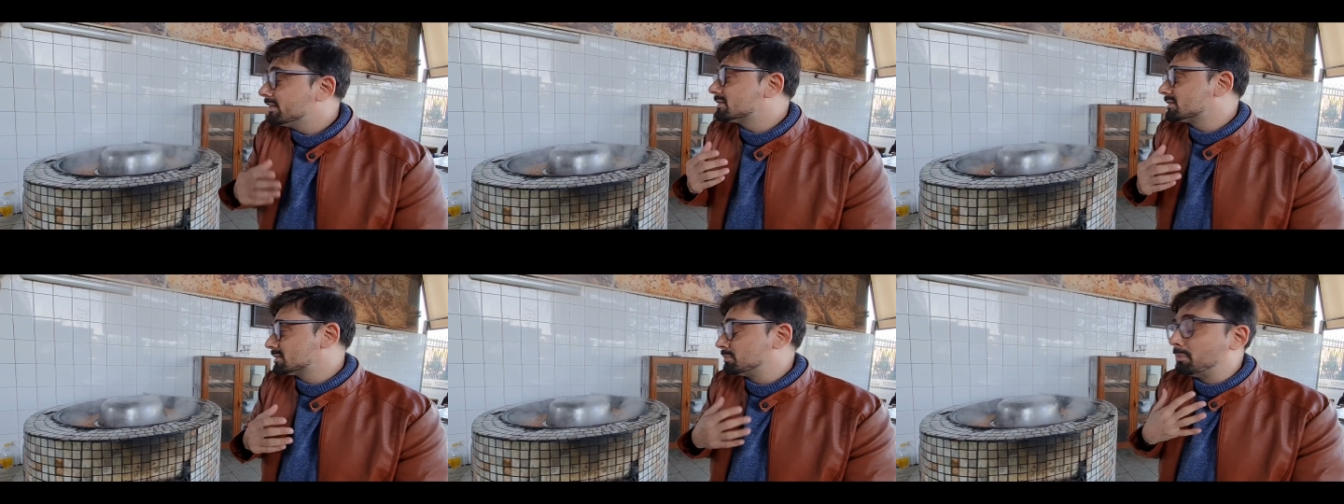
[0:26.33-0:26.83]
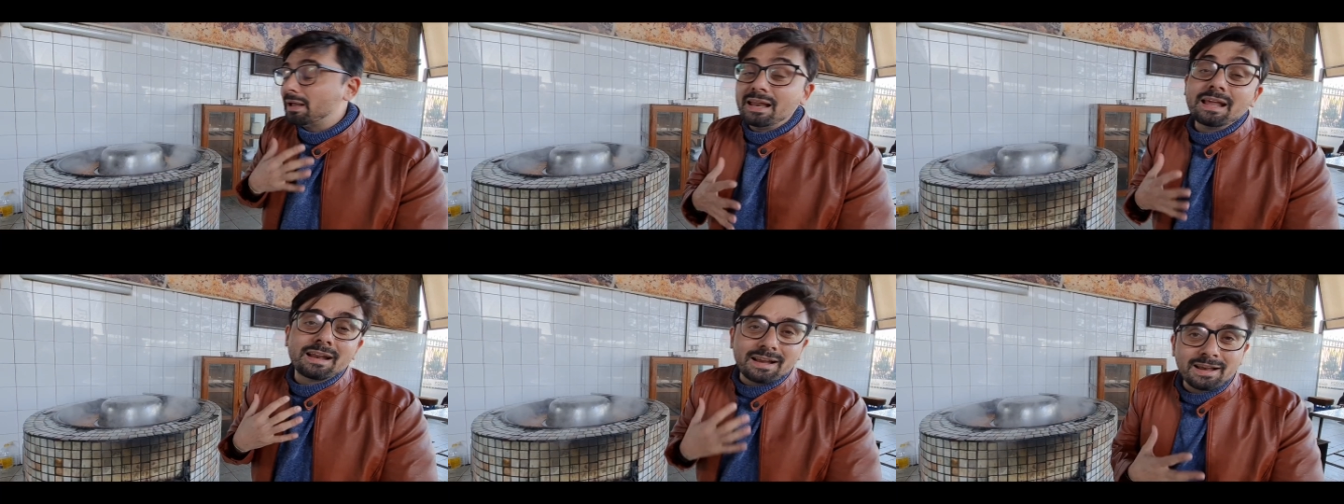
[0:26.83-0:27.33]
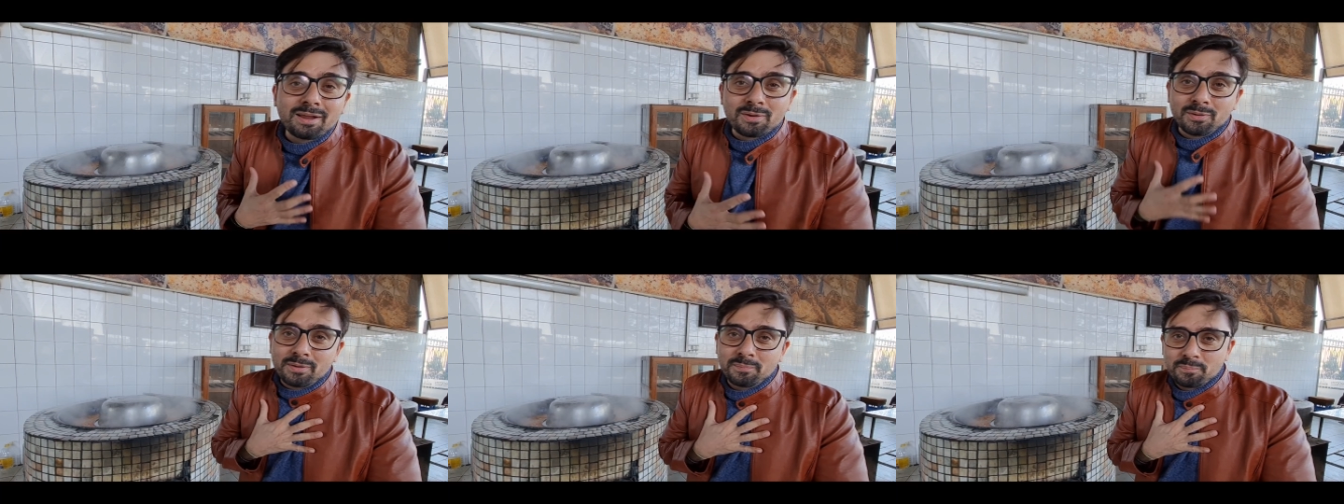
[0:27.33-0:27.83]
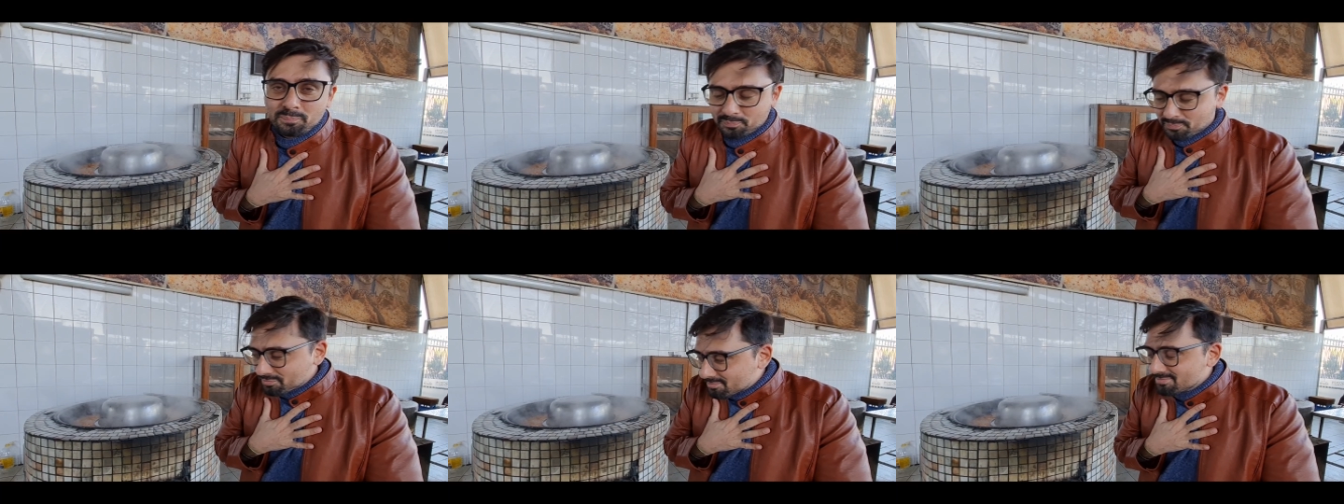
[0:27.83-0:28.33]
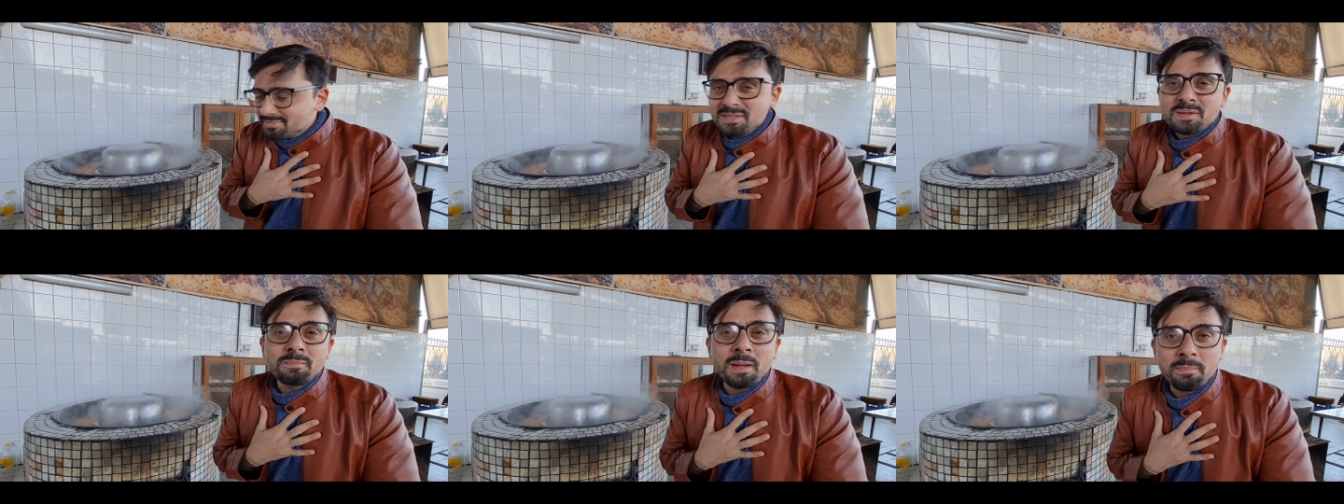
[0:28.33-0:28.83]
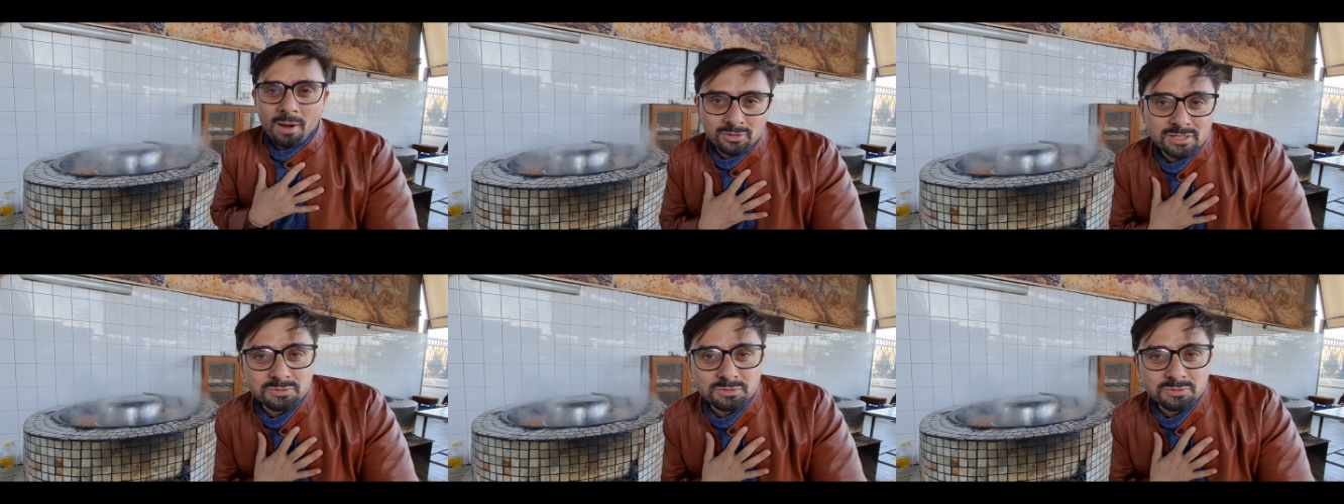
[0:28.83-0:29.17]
It's smelling really good. My mouth